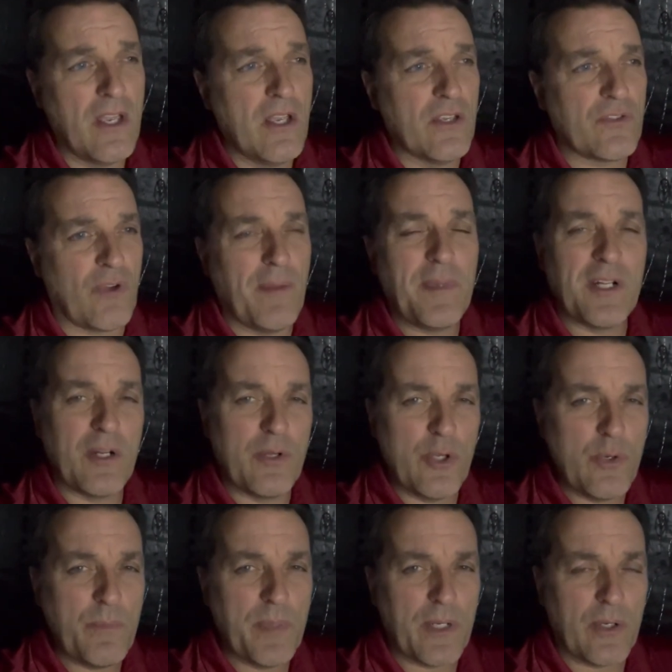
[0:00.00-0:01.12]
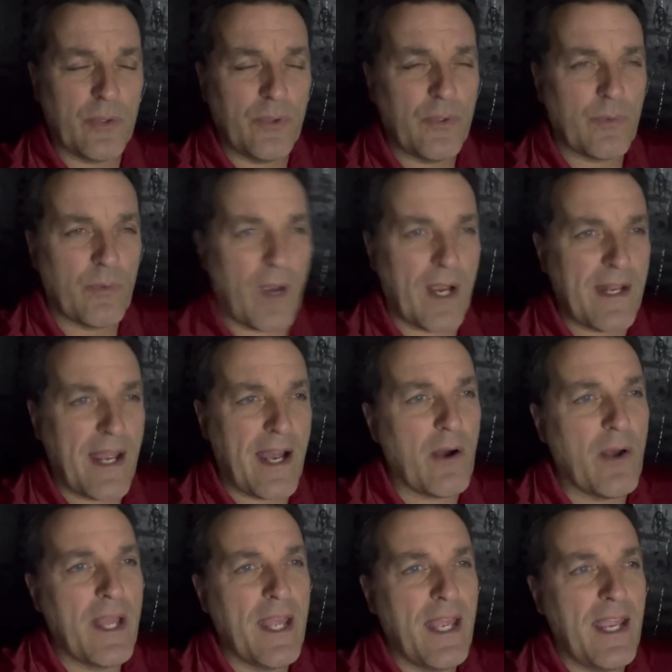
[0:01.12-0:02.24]
So I'm in a new build right now,
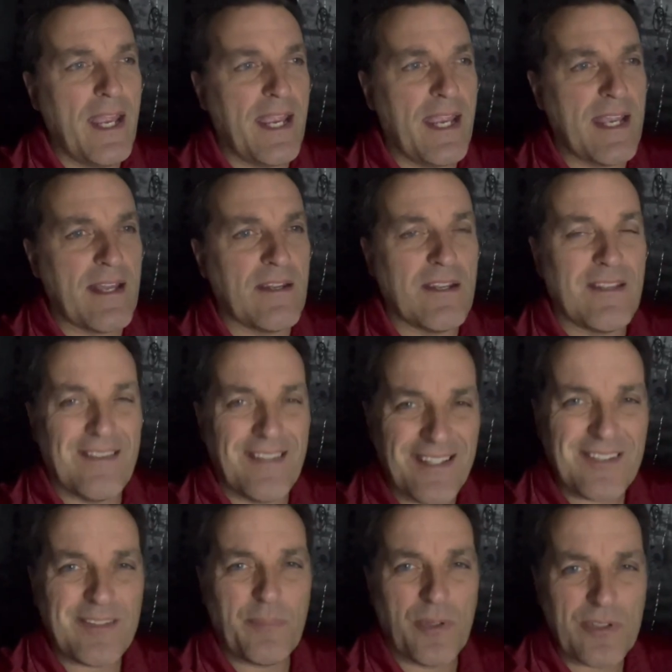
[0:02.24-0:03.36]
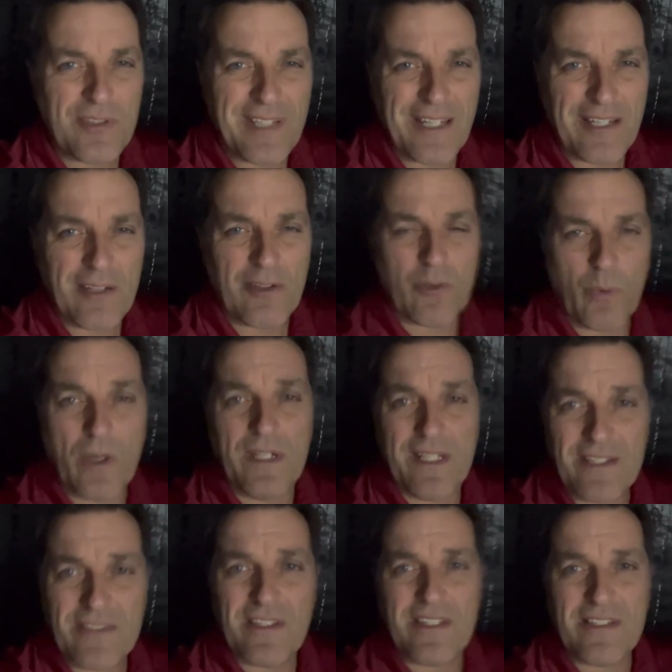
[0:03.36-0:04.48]
and this particular one
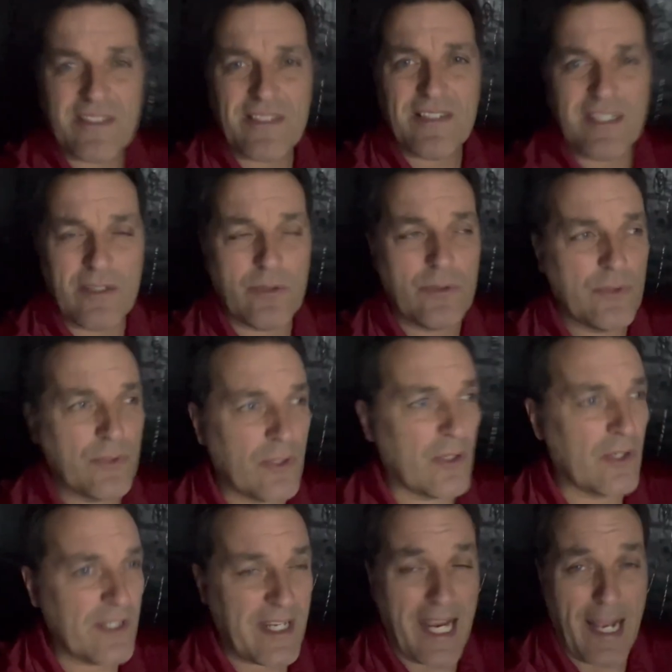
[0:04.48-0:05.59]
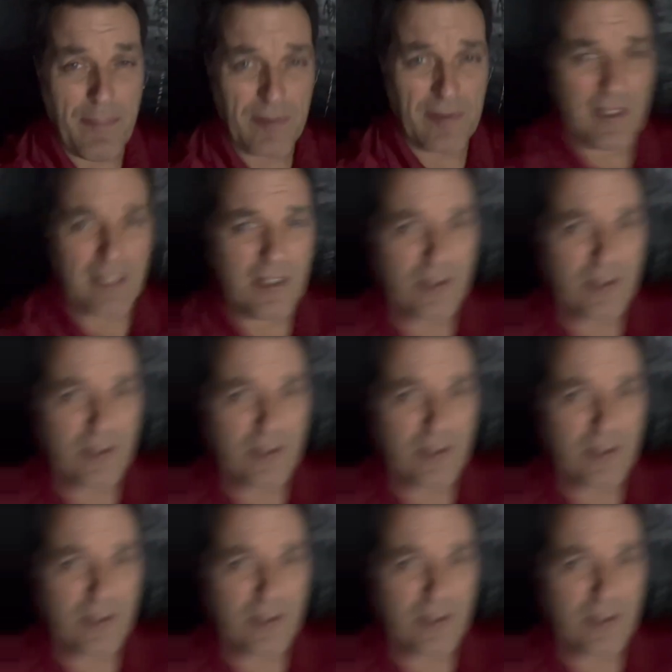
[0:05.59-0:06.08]
is a sealed or encapsulated